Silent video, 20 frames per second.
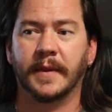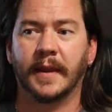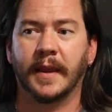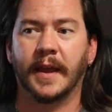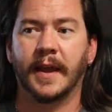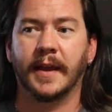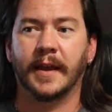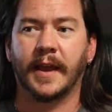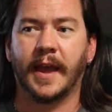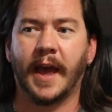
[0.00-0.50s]

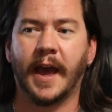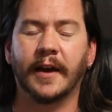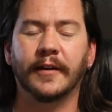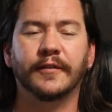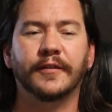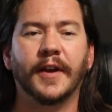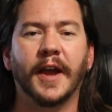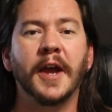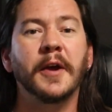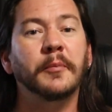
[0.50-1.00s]

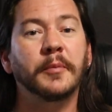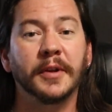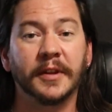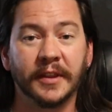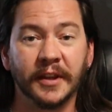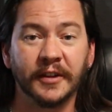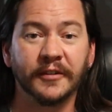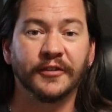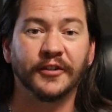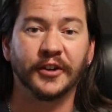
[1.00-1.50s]
have
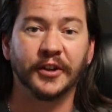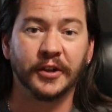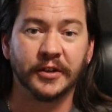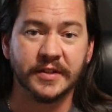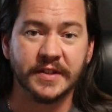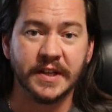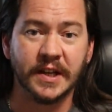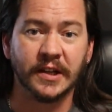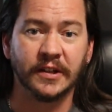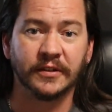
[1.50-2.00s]
empathy for
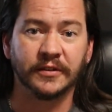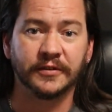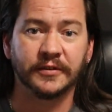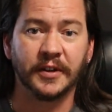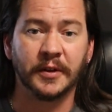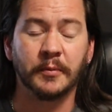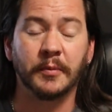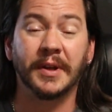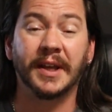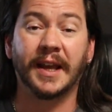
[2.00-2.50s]
yourself
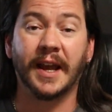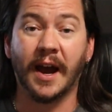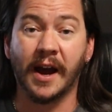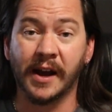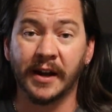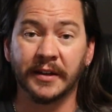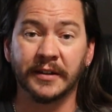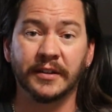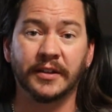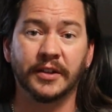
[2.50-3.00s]
and be
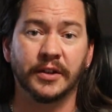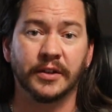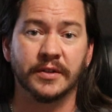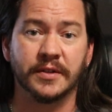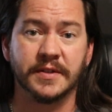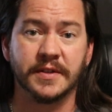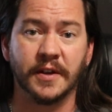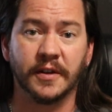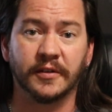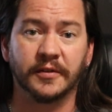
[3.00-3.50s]
kind to
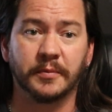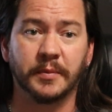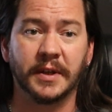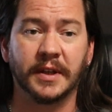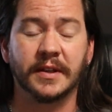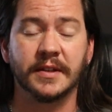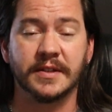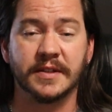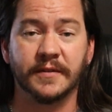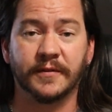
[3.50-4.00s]
yourself.
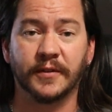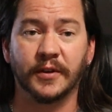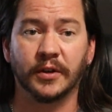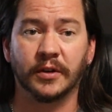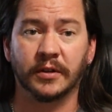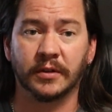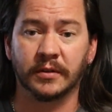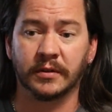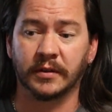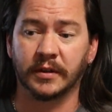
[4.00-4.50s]
Because if
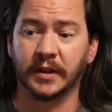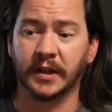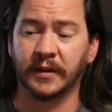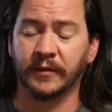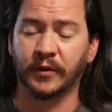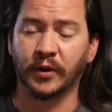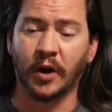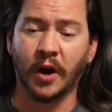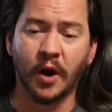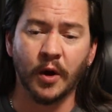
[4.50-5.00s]
you're
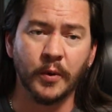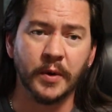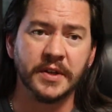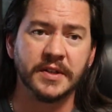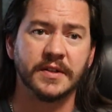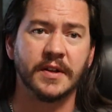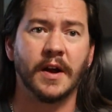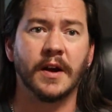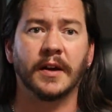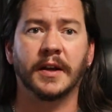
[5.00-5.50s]

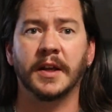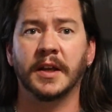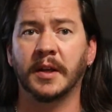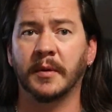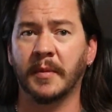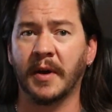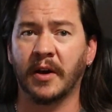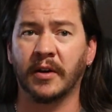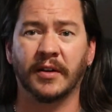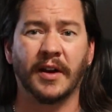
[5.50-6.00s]
always talking
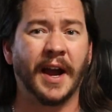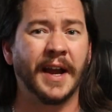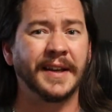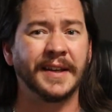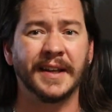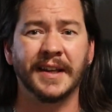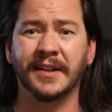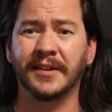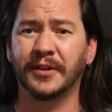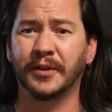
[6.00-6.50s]
about, I
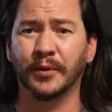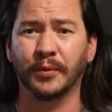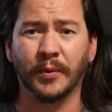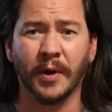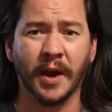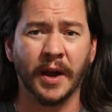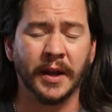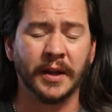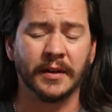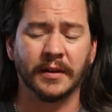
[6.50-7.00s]
need to
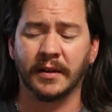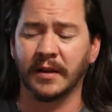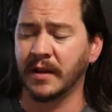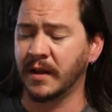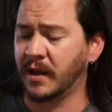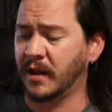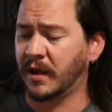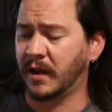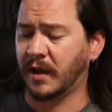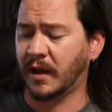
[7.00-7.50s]
write,
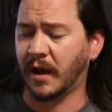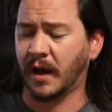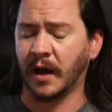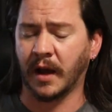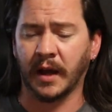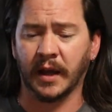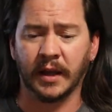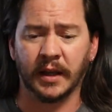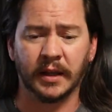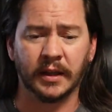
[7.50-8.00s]

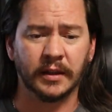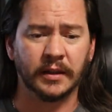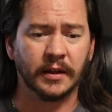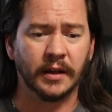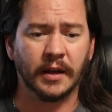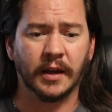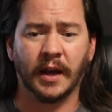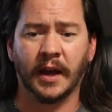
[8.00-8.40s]
I